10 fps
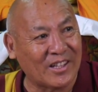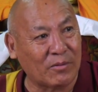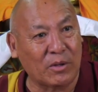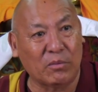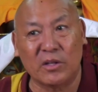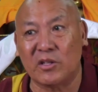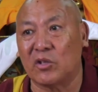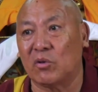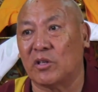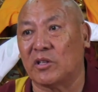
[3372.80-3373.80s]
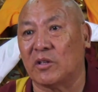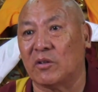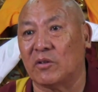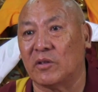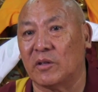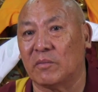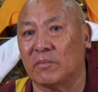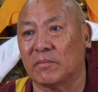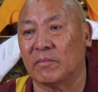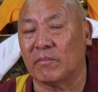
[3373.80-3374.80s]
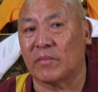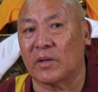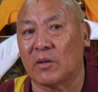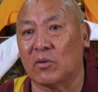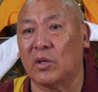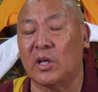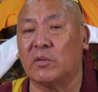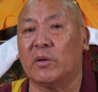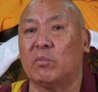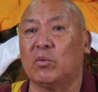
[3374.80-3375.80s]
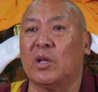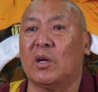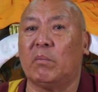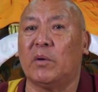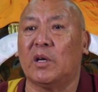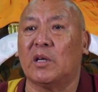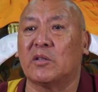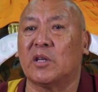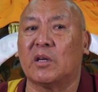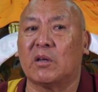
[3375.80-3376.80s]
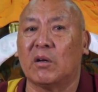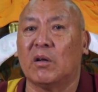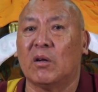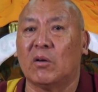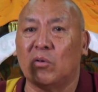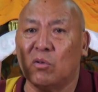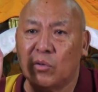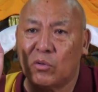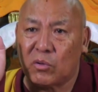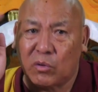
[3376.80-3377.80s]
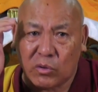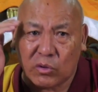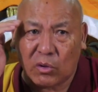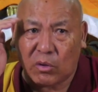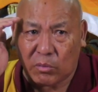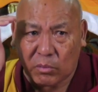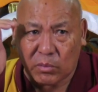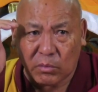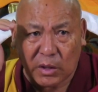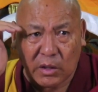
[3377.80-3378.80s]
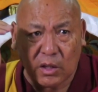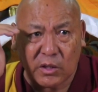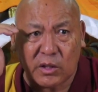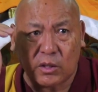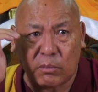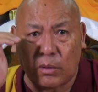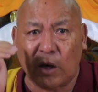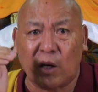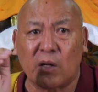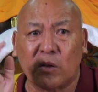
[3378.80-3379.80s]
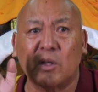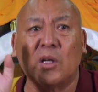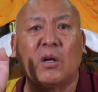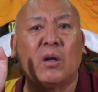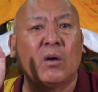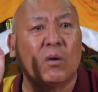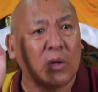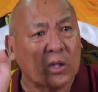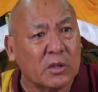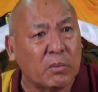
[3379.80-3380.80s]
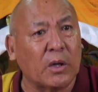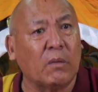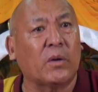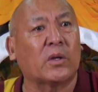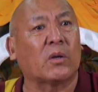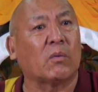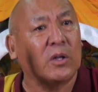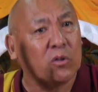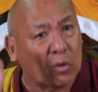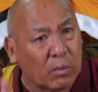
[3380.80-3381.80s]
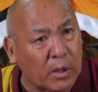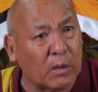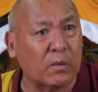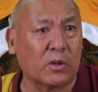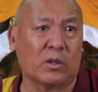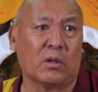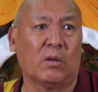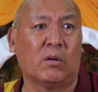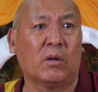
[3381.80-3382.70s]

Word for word: A win-win situation, you see. So that's why Buddha repeatedly said, you should use your intelligence, brain, and see what is beneficial, what is not beneficial.